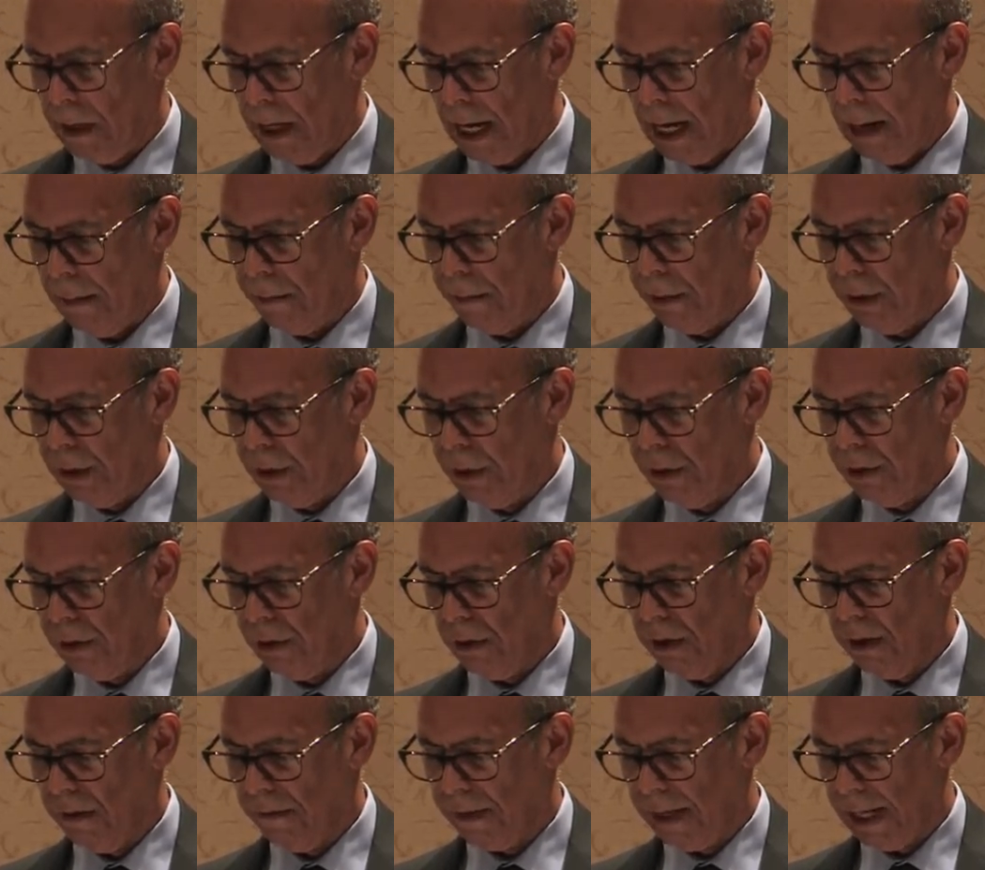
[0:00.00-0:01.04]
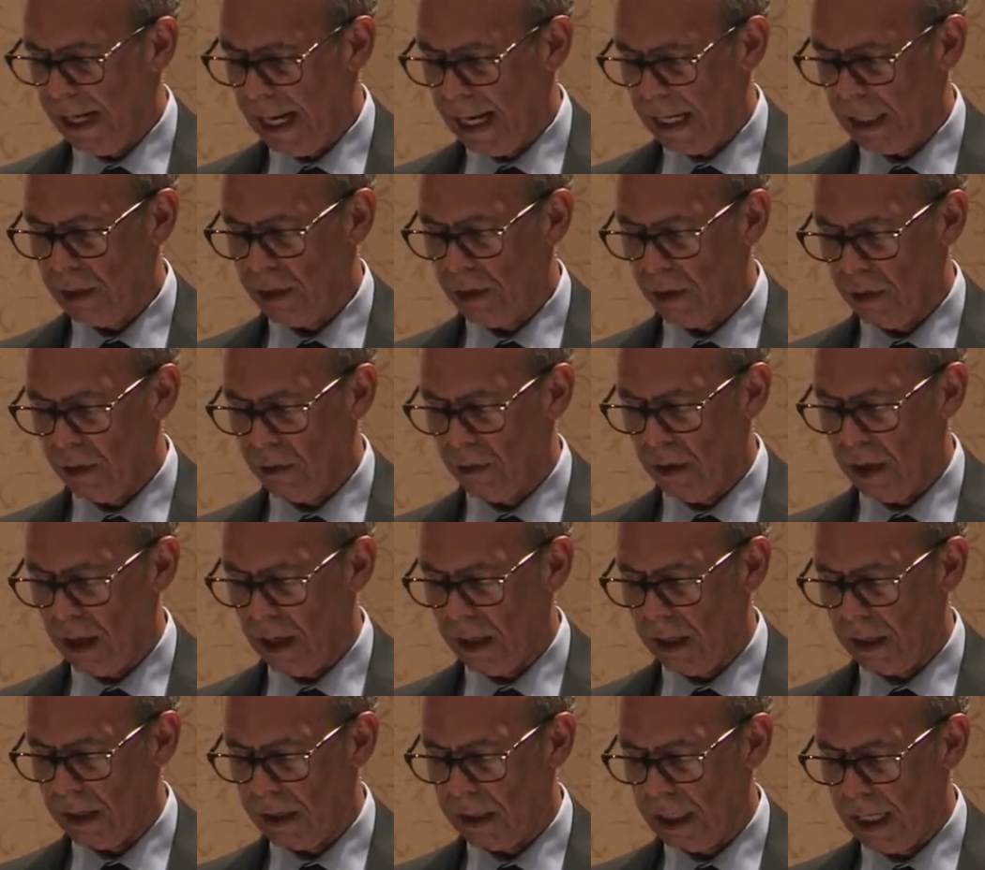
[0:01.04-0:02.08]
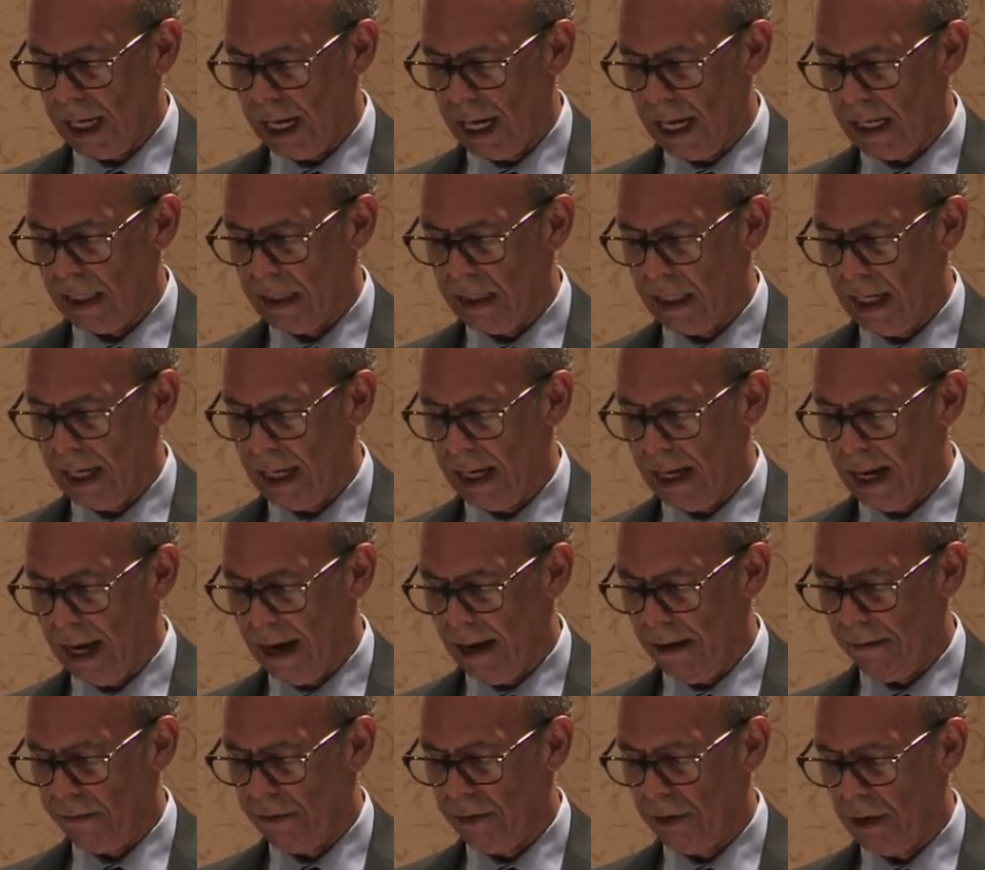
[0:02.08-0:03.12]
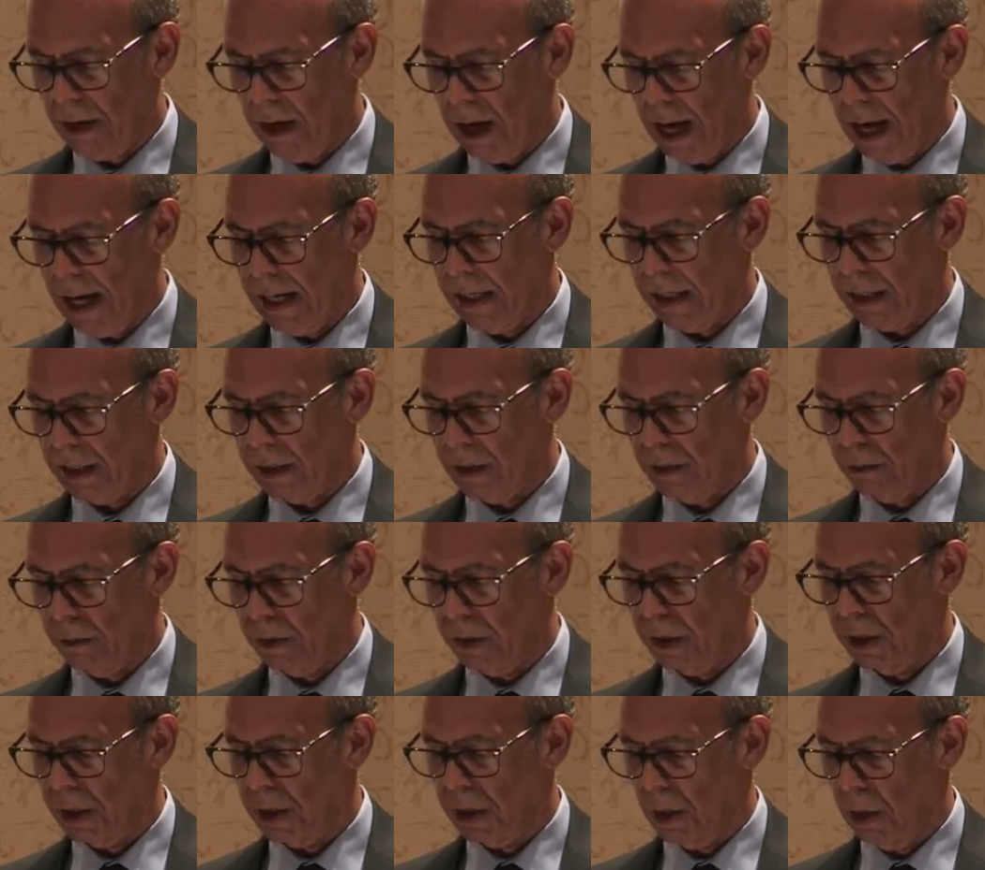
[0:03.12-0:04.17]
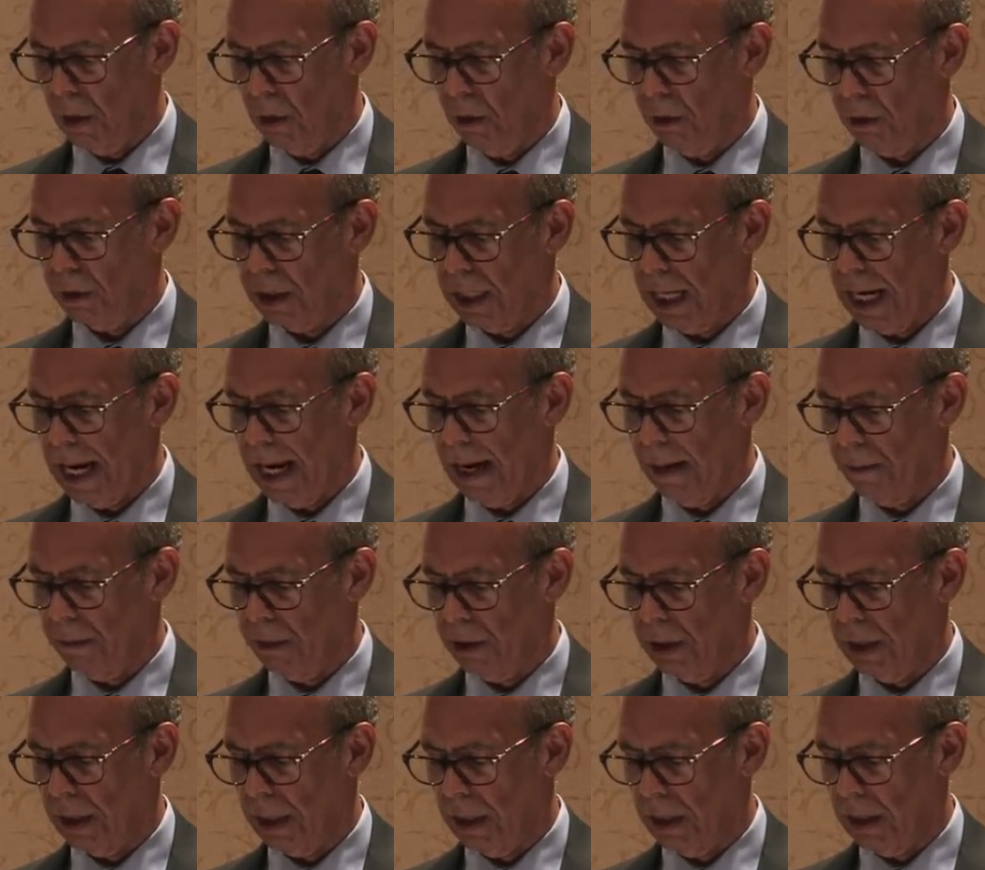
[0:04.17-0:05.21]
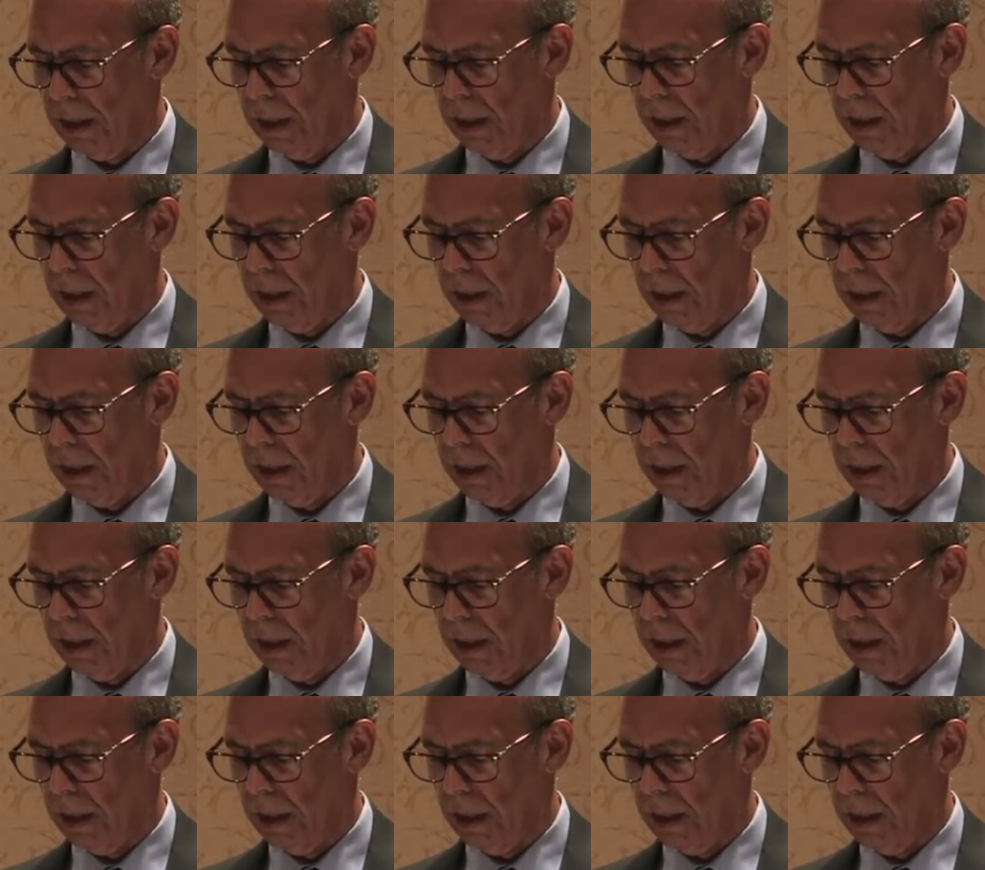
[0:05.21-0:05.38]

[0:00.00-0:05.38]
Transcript: a producer of cancer drugs, and, and after Onyx was sold to Amgen,